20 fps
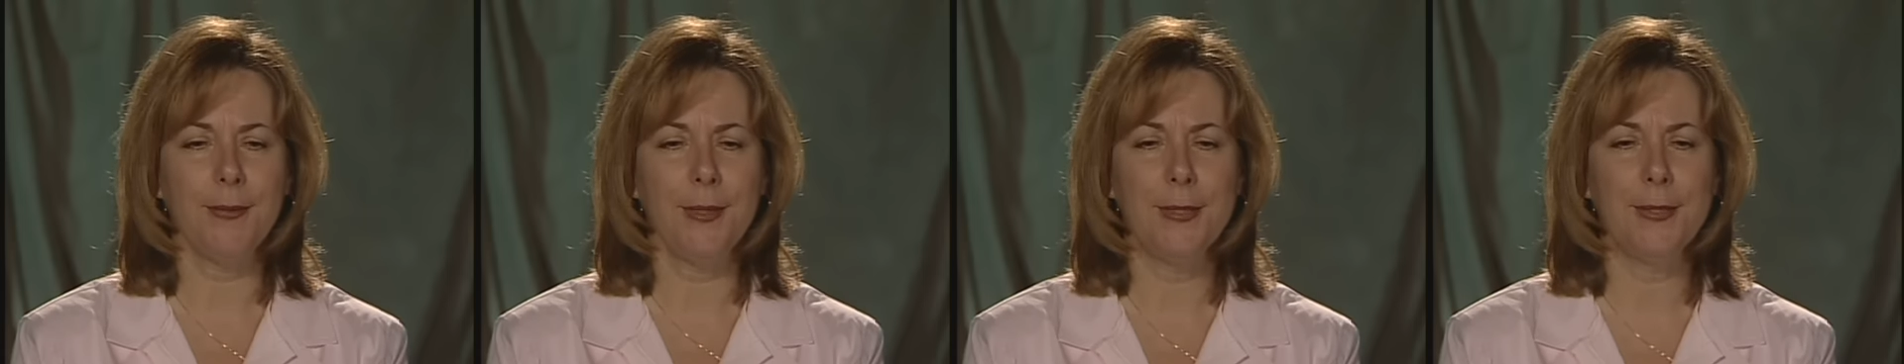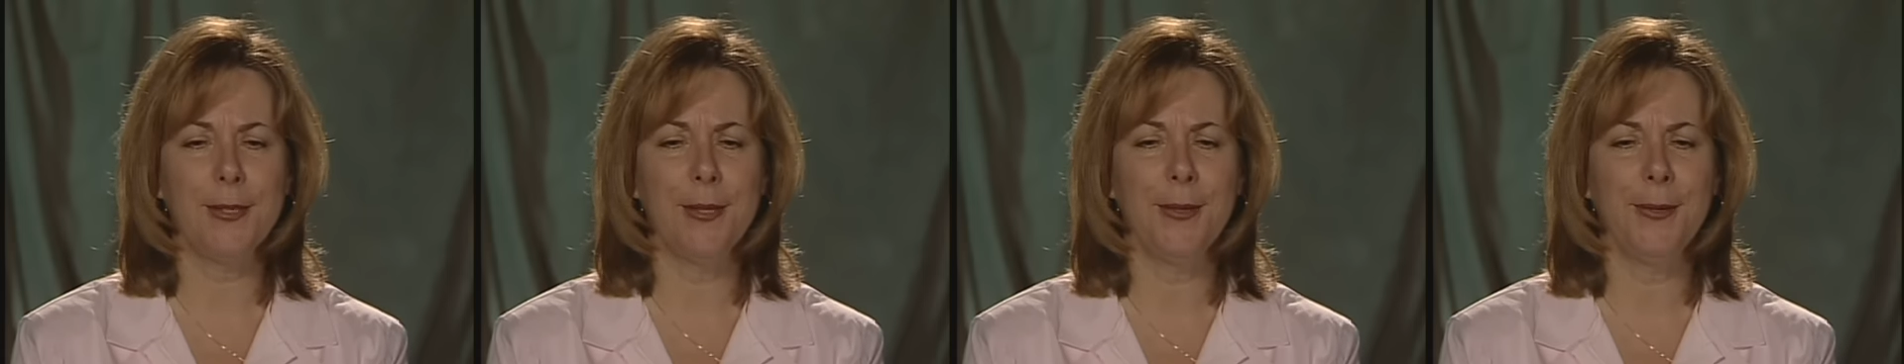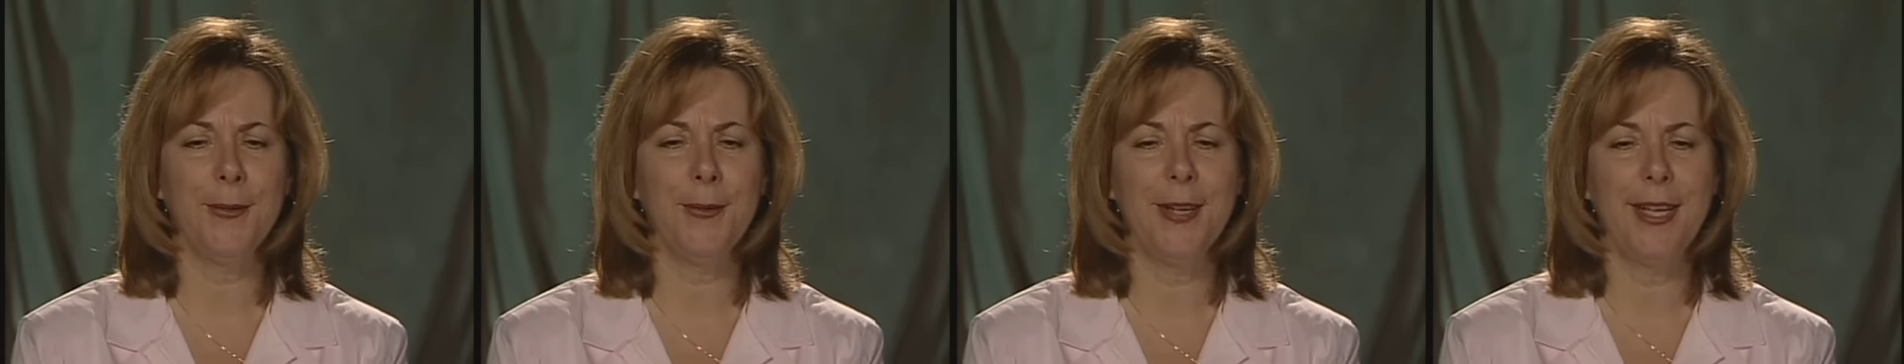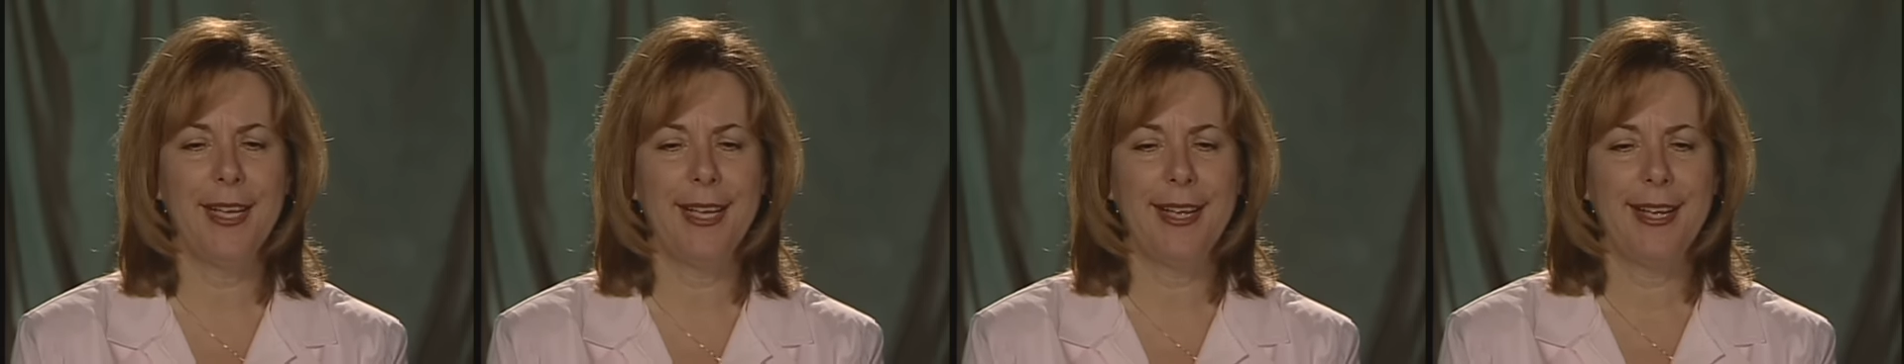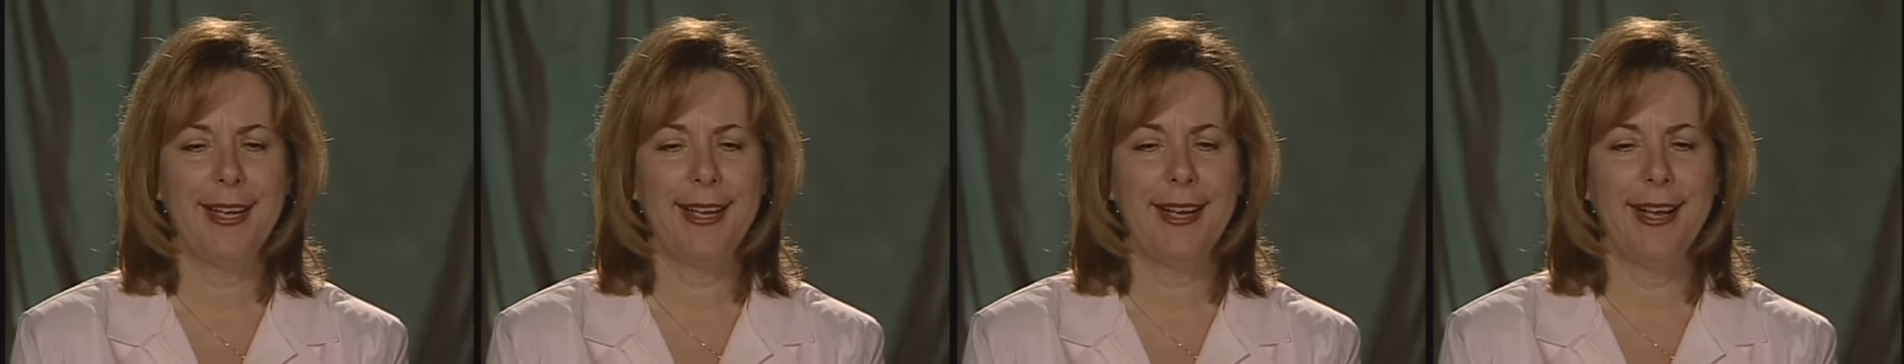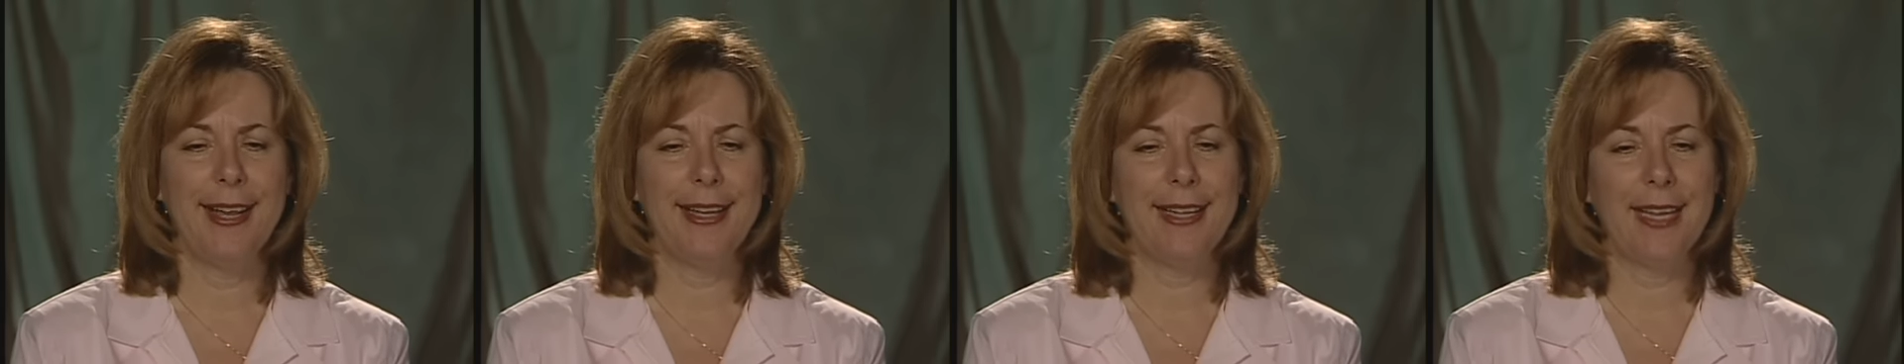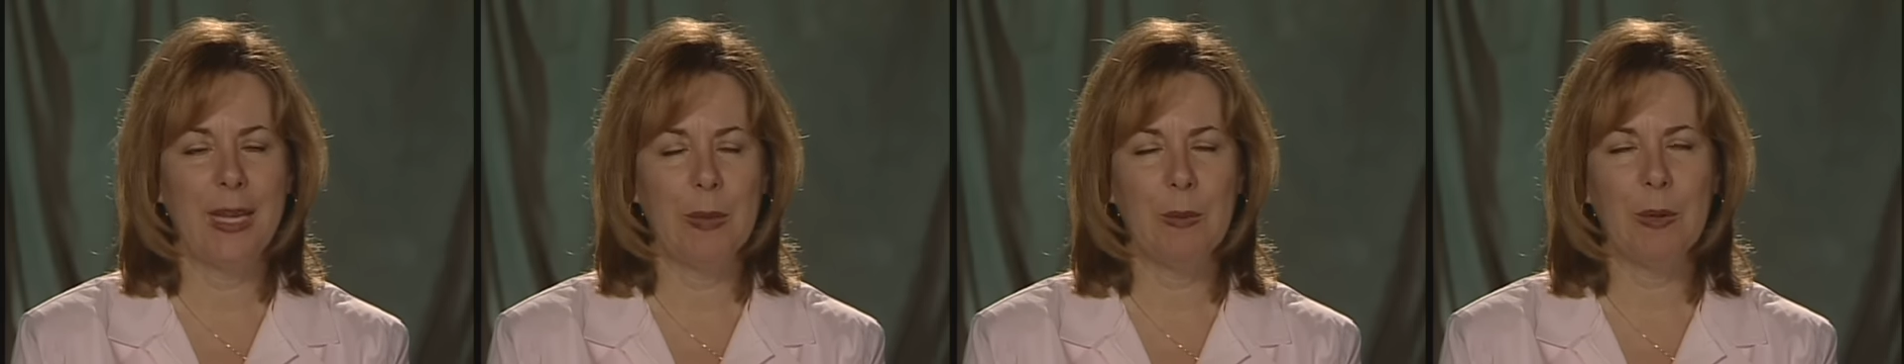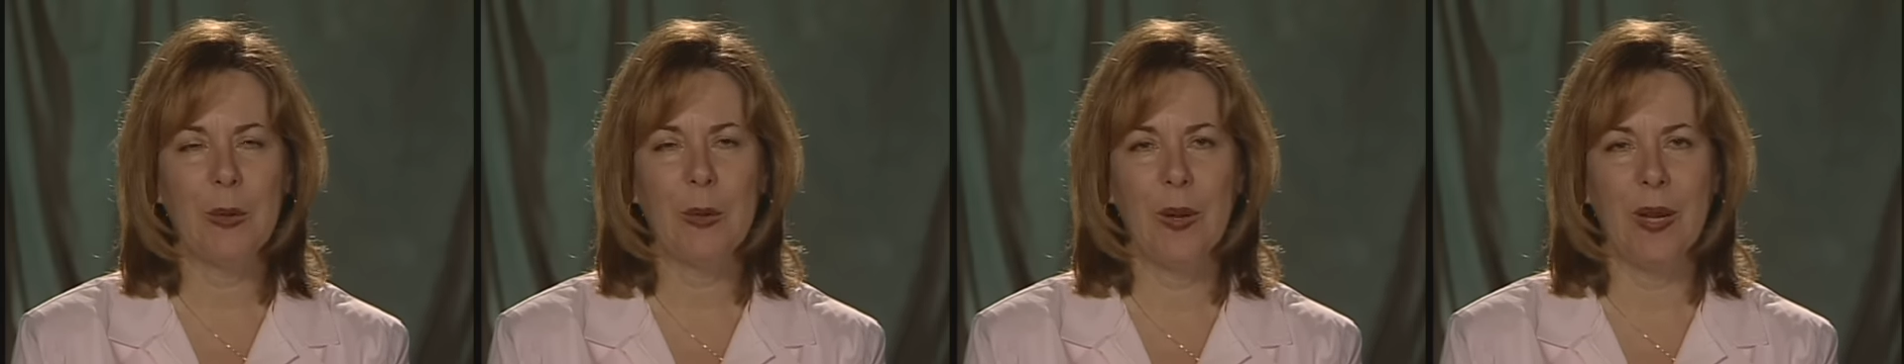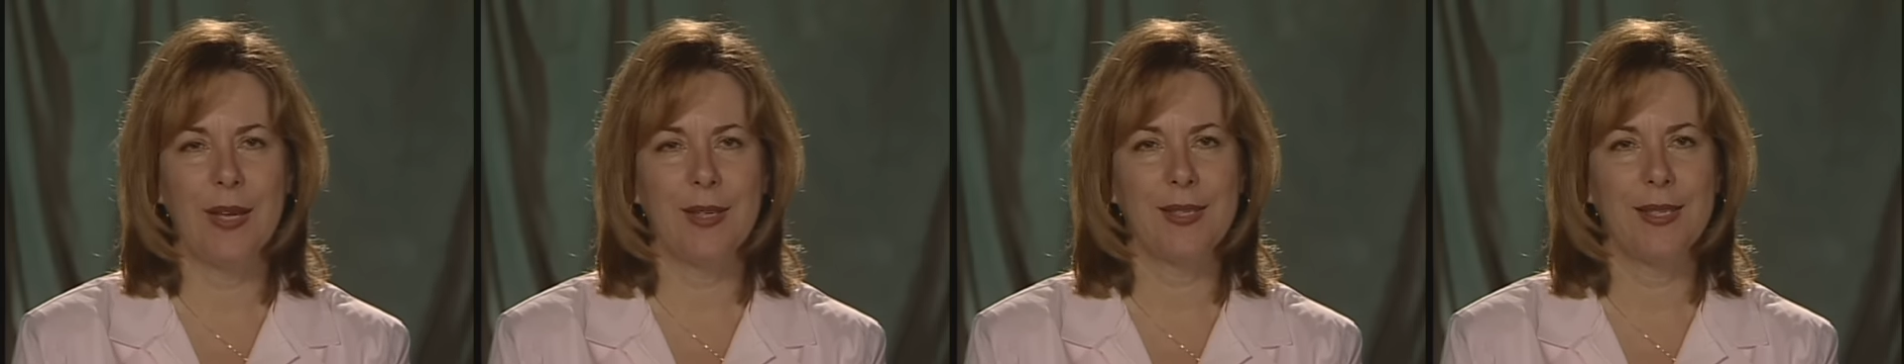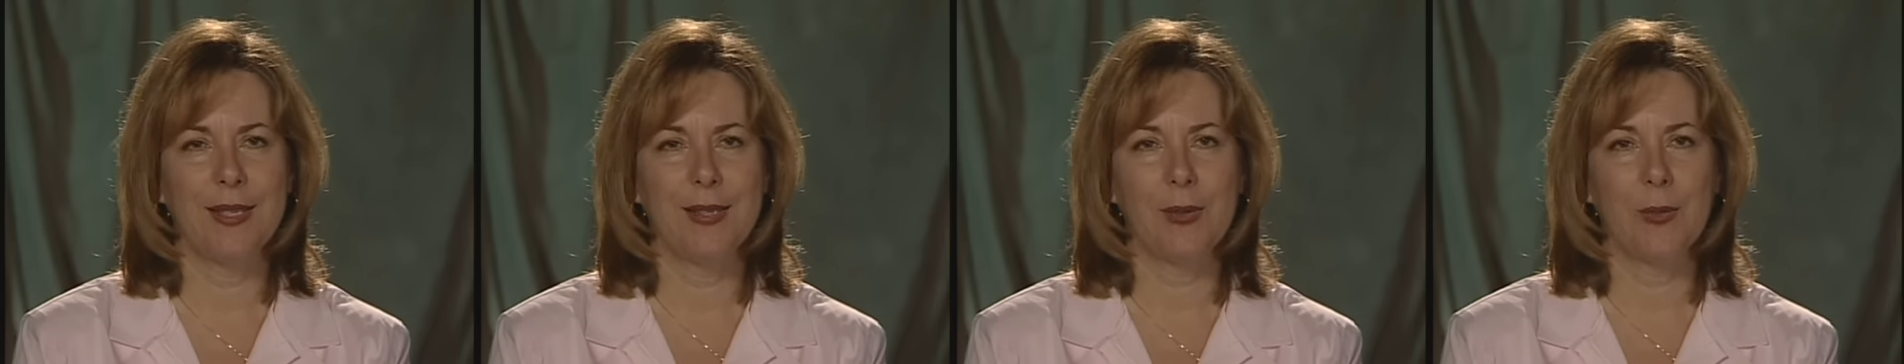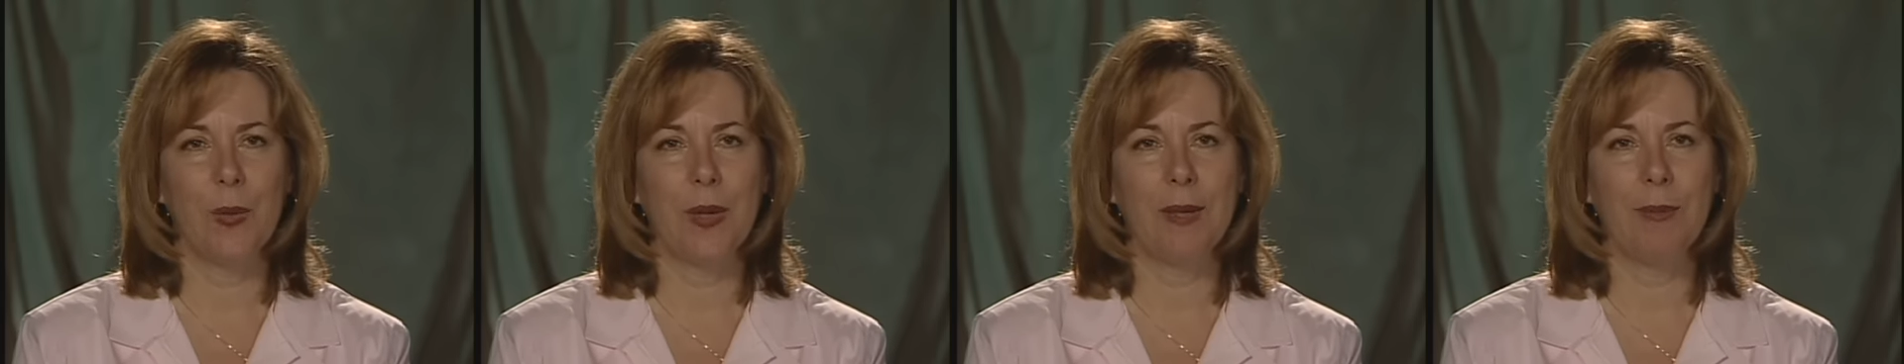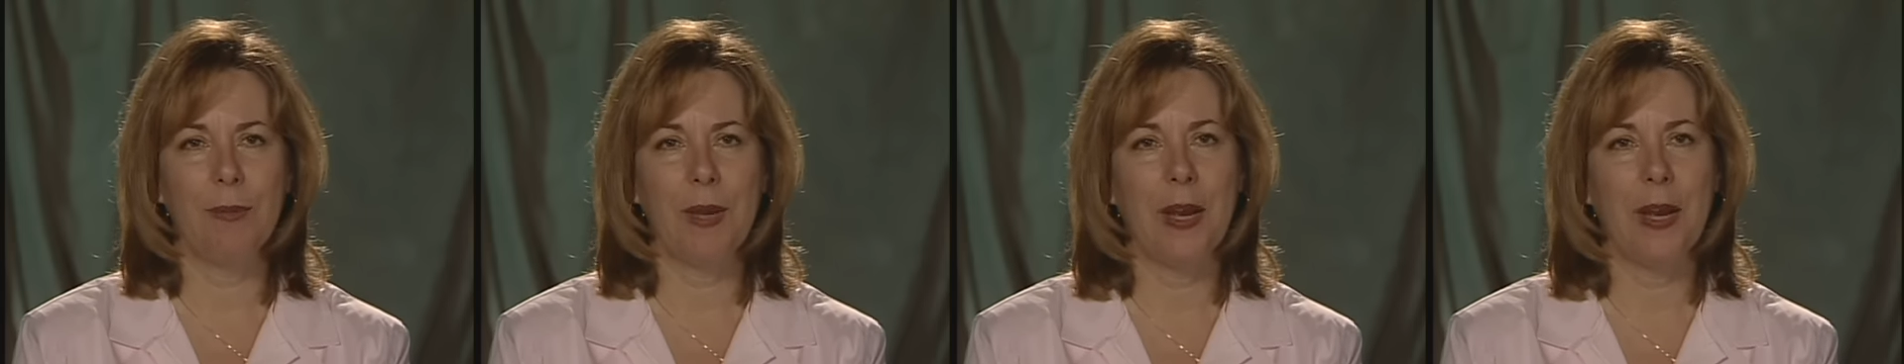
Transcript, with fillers: So I came across this one